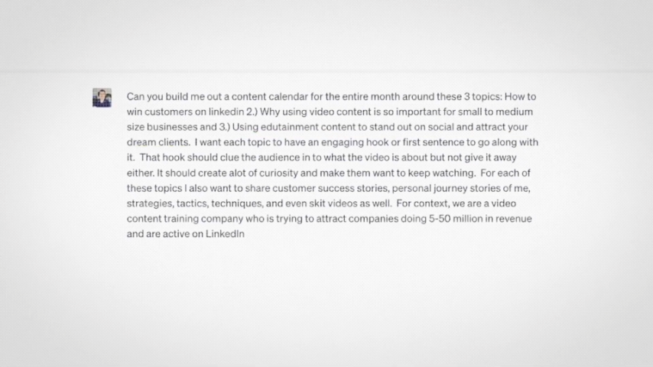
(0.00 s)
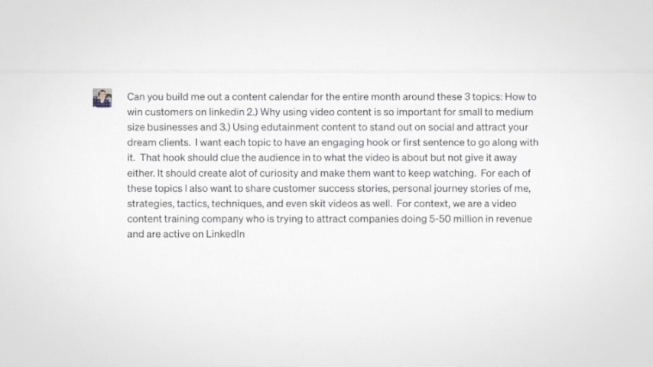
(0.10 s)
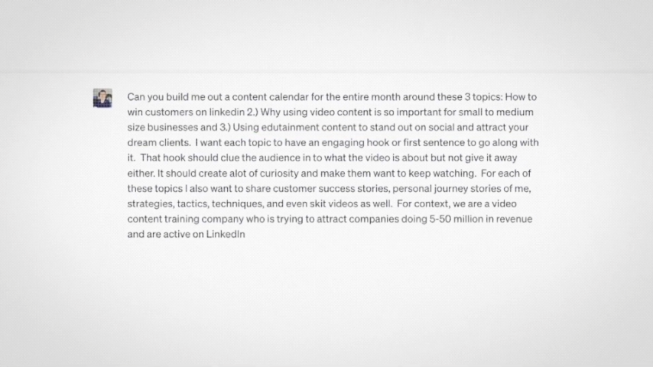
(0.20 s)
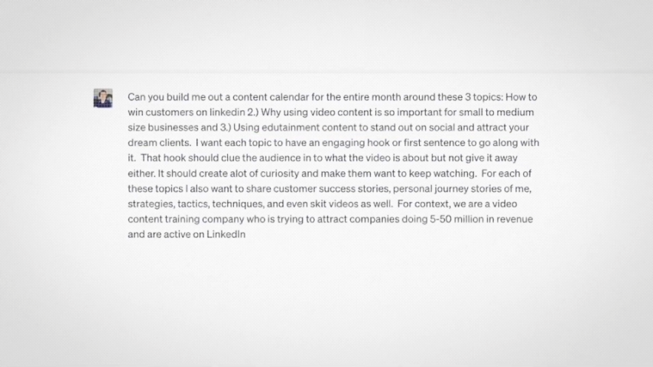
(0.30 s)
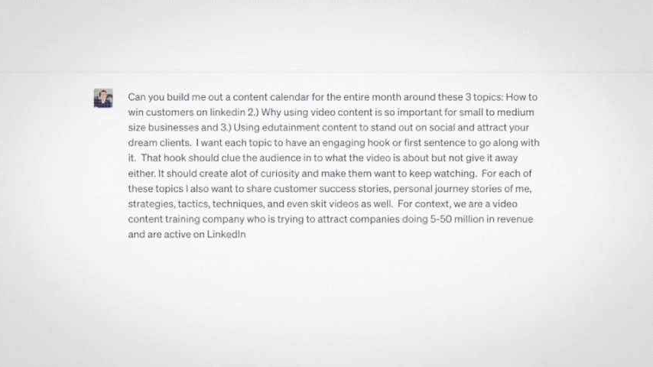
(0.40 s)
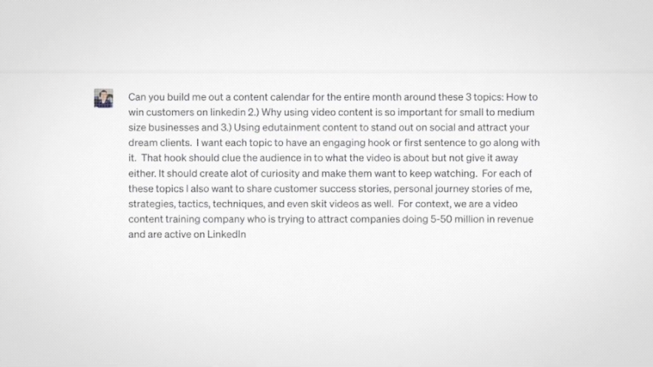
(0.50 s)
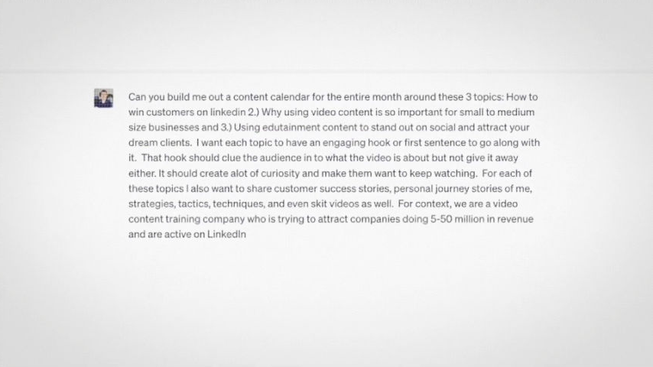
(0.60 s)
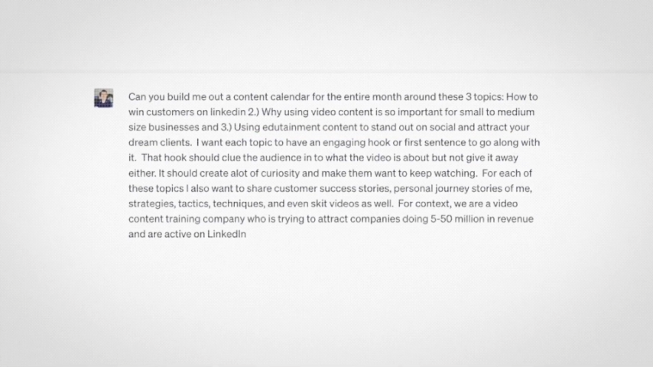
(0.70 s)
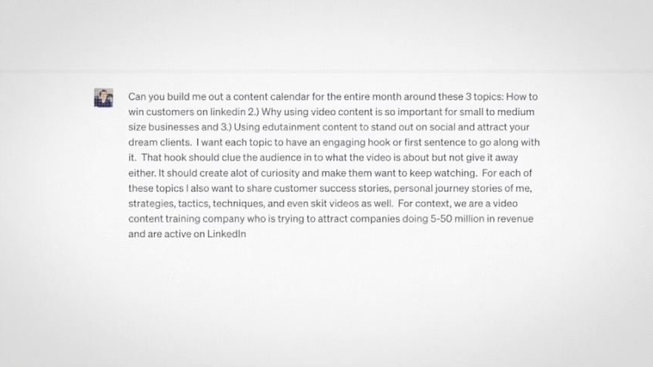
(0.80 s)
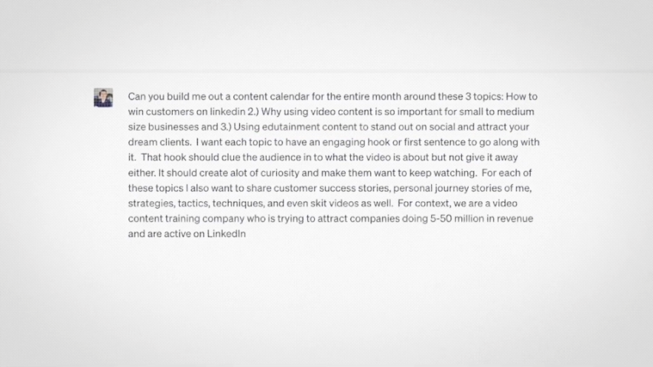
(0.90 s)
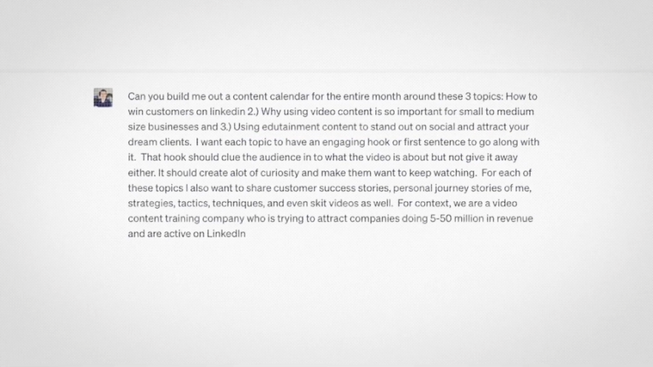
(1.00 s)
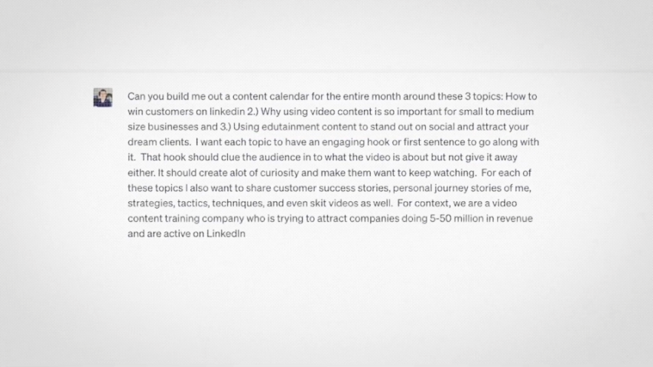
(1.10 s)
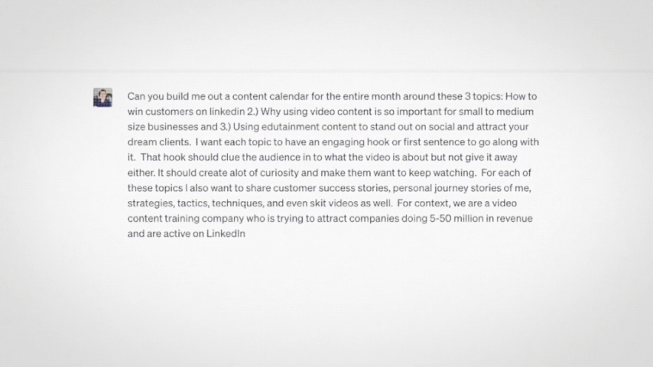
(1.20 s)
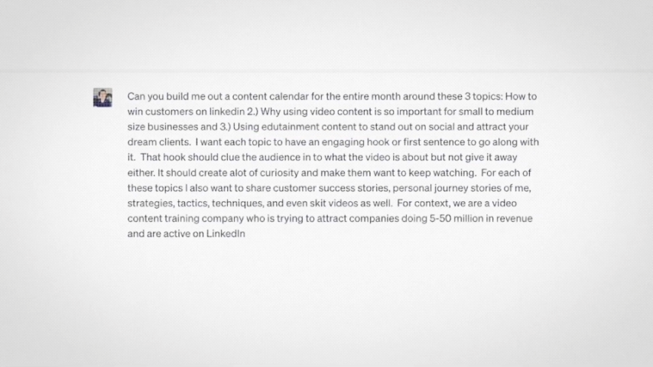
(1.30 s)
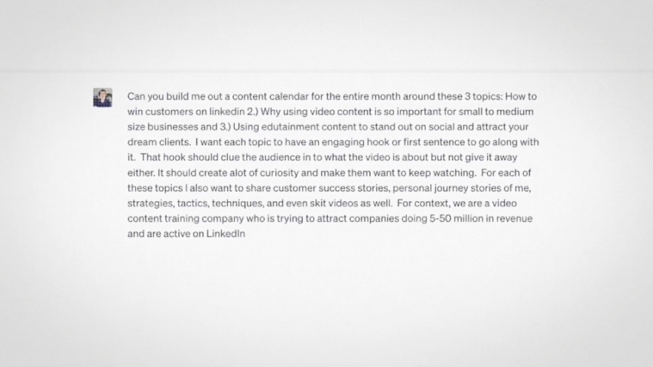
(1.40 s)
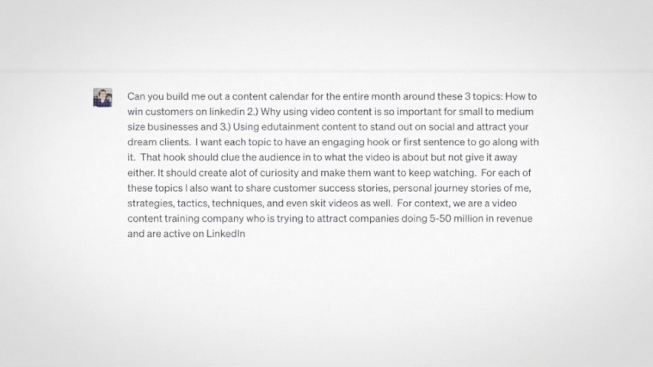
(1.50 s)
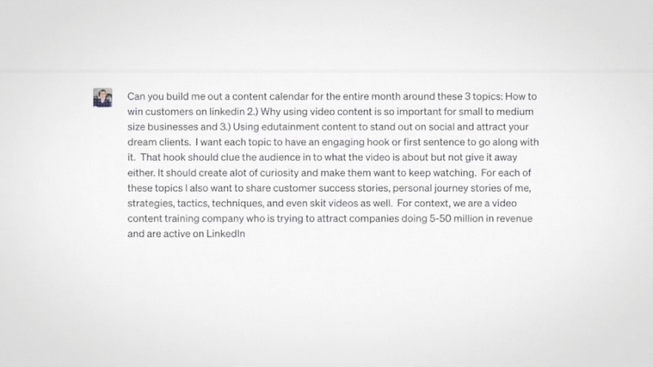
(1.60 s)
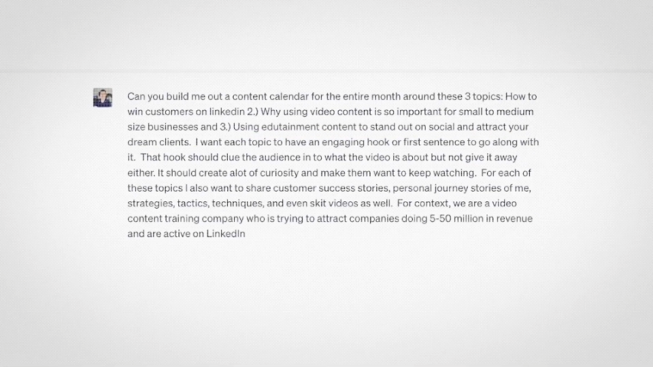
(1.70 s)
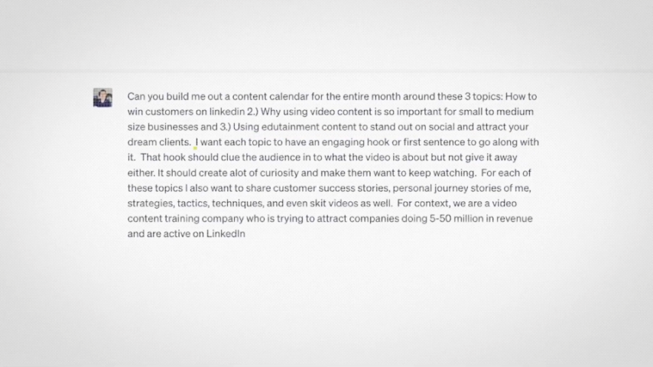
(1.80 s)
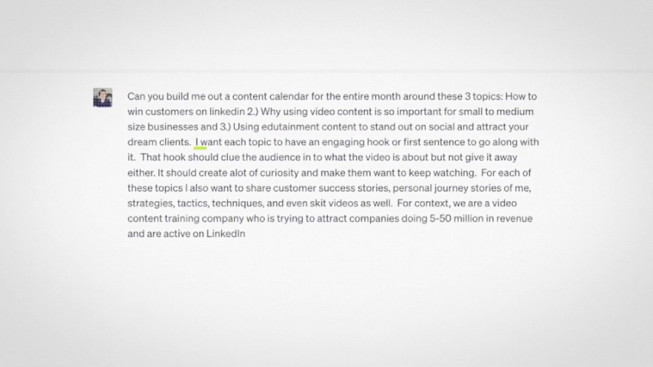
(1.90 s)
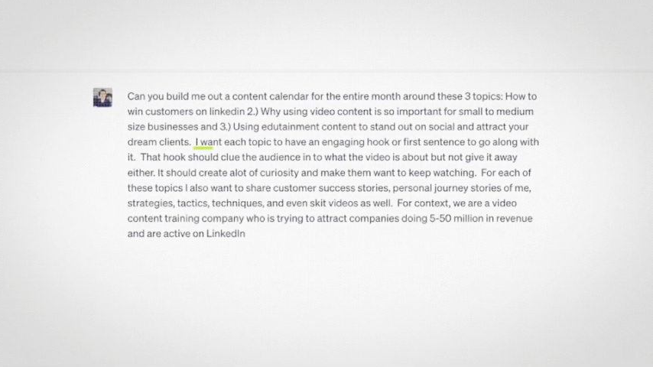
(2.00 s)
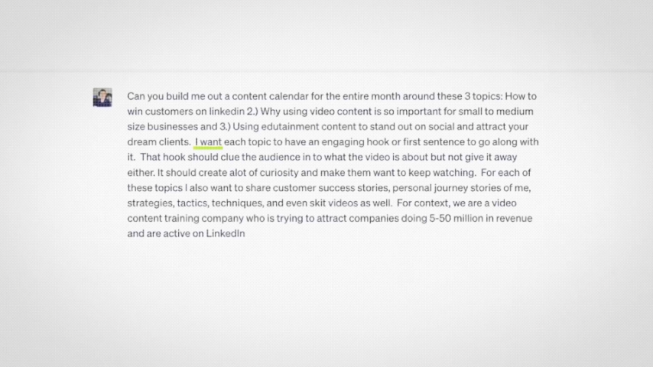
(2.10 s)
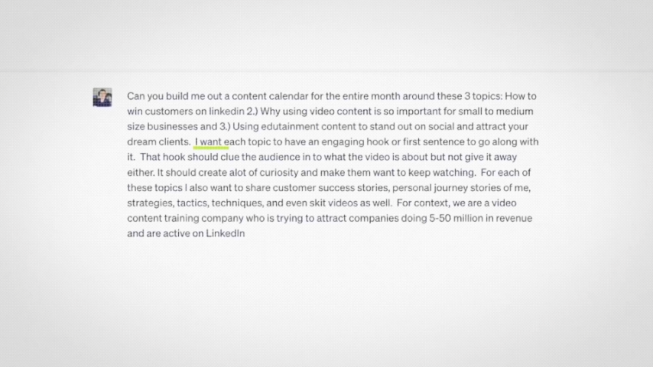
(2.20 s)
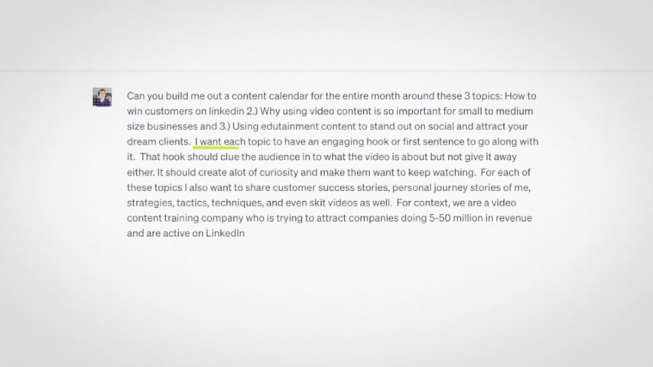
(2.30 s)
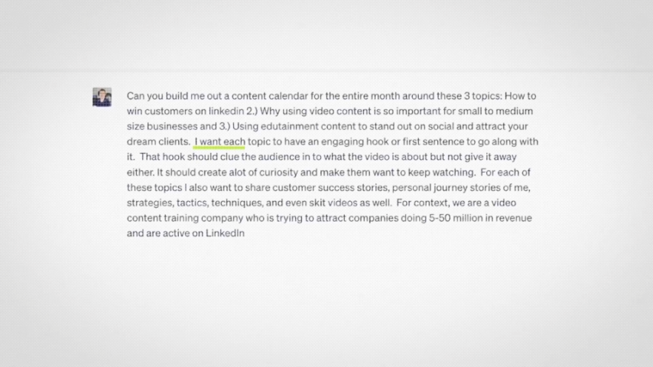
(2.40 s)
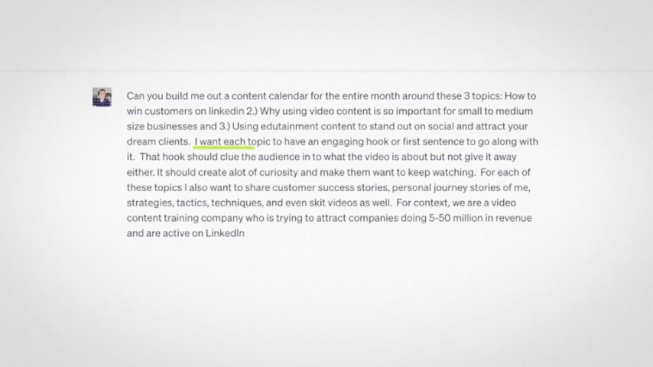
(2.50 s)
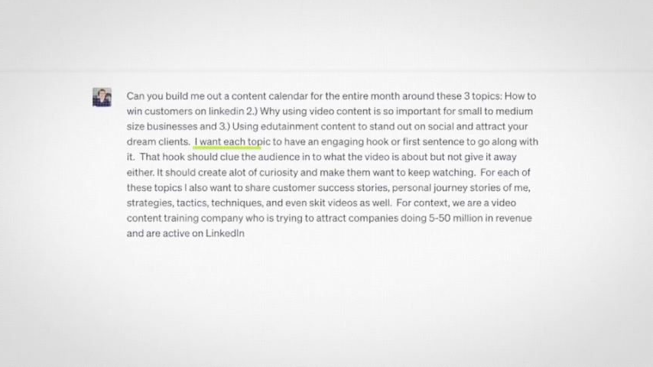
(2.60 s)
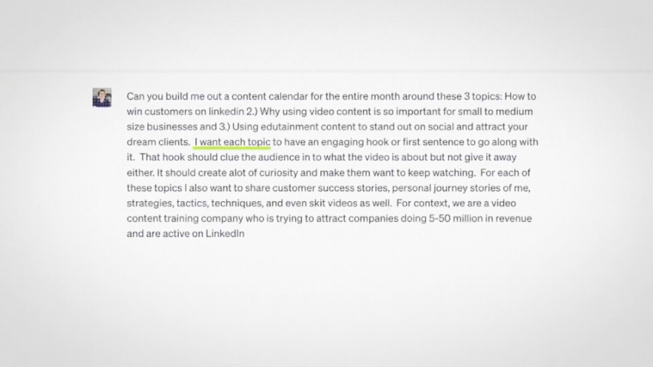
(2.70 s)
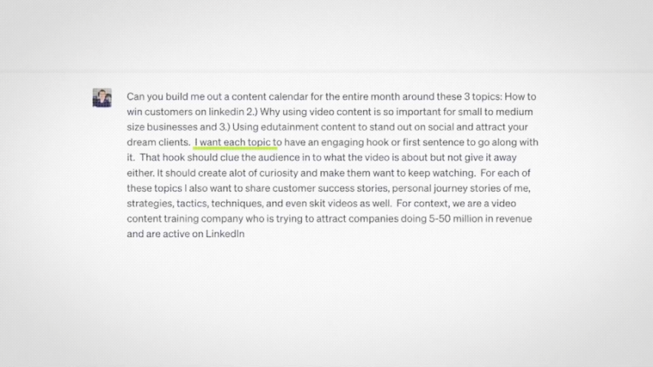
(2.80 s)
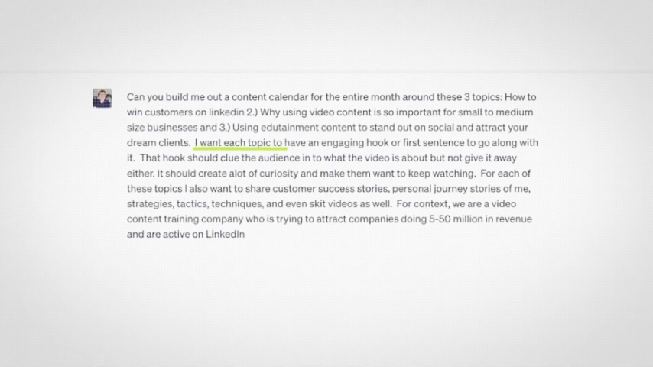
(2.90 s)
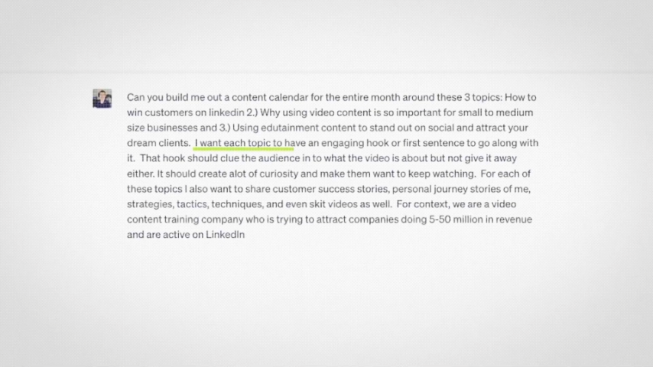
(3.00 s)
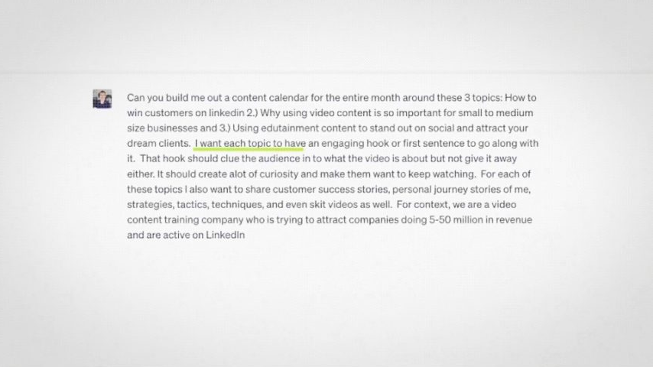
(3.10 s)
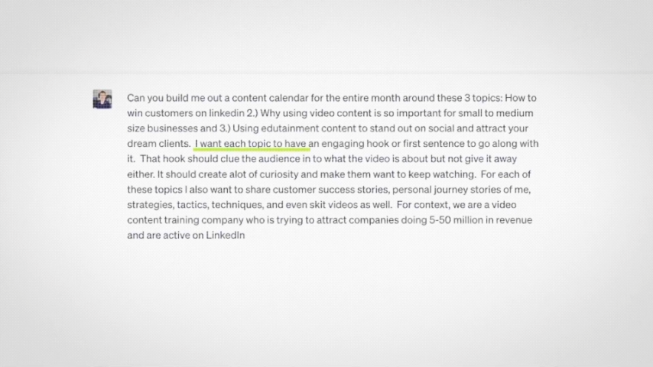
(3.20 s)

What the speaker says: Nobody's mouth can be seen.